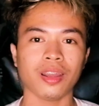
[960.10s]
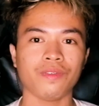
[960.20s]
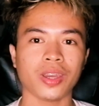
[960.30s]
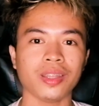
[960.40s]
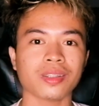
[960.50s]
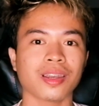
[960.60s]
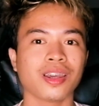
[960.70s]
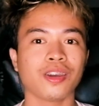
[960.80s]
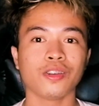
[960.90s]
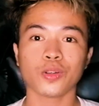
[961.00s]
elevate
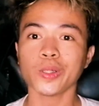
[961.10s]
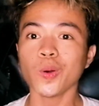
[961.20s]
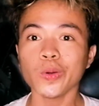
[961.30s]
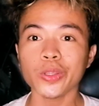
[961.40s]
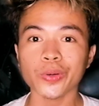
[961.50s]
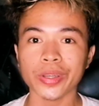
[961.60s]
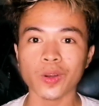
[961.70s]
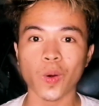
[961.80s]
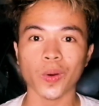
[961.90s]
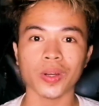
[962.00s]
your audio
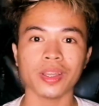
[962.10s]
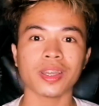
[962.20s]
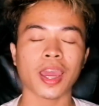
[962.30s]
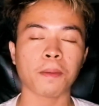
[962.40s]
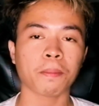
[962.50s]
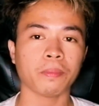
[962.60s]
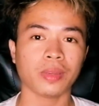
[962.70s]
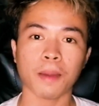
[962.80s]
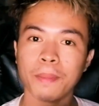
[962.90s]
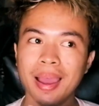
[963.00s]
recording
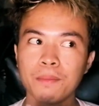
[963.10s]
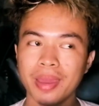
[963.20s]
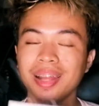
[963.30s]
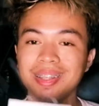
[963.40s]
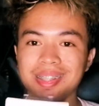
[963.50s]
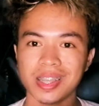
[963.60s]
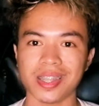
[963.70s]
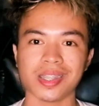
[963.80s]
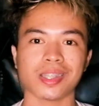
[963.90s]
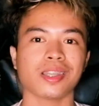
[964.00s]

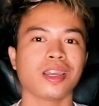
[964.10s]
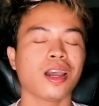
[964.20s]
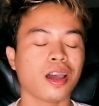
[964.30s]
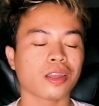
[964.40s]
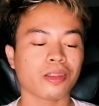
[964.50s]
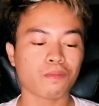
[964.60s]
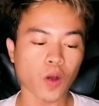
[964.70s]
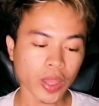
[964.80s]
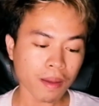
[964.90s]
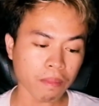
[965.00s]
capabilities, the
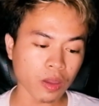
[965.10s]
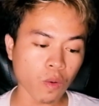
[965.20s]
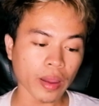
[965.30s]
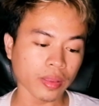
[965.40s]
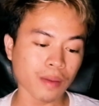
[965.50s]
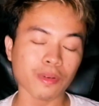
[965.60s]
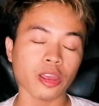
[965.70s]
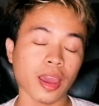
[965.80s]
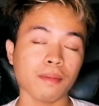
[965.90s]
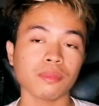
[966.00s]
Boya
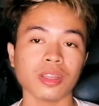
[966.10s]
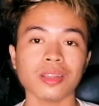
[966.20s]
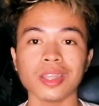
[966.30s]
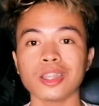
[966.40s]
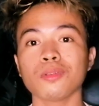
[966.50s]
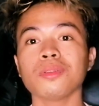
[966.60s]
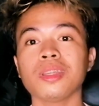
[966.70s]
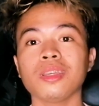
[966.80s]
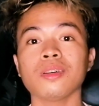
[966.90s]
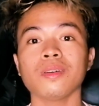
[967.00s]

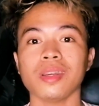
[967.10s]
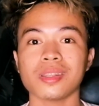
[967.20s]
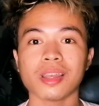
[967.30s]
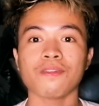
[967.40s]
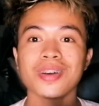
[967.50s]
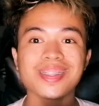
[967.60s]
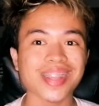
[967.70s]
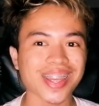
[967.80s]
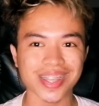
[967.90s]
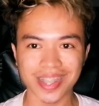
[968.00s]
BY-WM3T2-DU is a
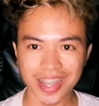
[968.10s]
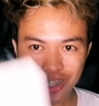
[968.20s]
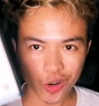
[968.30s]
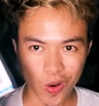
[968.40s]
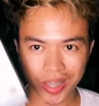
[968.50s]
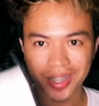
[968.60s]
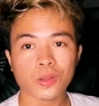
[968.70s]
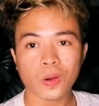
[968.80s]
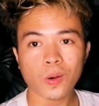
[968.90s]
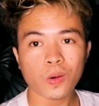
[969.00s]
fantastic choice.
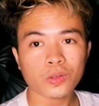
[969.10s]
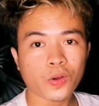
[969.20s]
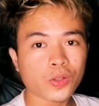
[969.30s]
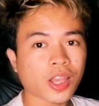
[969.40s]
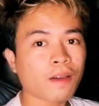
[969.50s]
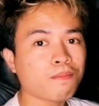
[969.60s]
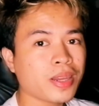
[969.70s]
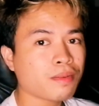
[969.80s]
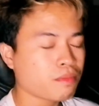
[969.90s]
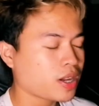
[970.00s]
So those
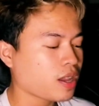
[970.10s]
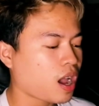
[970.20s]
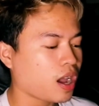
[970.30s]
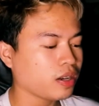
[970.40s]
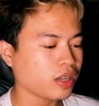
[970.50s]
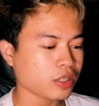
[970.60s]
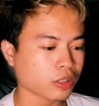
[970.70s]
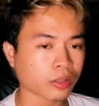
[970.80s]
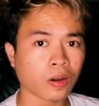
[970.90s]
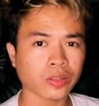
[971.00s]
have been my
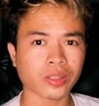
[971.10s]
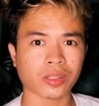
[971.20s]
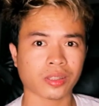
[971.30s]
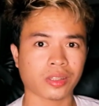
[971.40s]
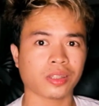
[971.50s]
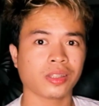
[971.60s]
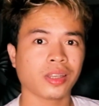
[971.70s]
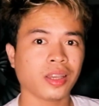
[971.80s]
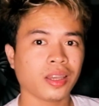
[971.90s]
honest thoughts